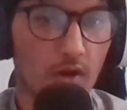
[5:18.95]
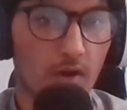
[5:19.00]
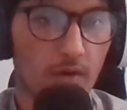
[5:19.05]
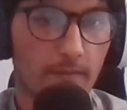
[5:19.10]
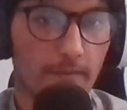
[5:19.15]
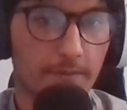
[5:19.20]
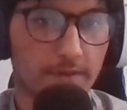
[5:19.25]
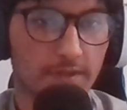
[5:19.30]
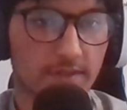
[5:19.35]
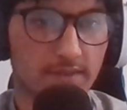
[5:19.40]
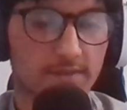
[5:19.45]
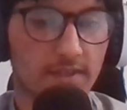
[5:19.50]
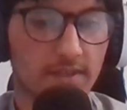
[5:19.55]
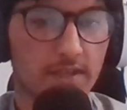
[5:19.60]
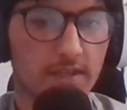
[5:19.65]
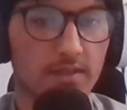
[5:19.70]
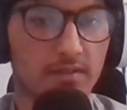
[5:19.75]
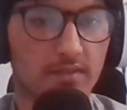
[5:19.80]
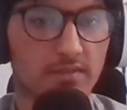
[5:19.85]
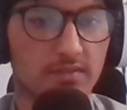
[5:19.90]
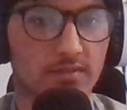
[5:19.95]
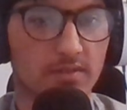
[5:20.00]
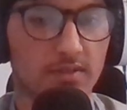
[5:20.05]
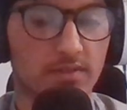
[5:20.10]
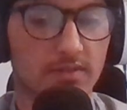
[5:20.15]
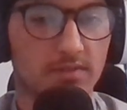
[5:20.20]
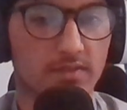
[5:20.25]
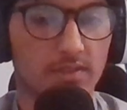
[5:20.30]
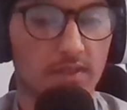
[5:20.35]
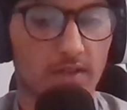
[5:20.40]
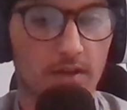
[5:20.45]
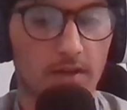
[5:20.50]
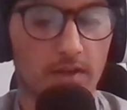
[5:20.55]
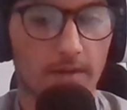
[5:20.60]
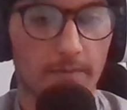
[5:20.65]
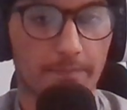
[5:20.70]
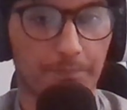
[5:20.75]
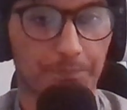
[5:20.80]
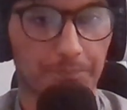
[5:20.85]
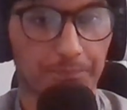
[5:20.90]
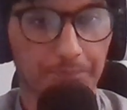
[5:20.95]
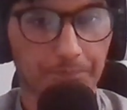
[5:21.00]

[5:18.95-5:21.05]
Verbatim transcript: what we can say is is that um,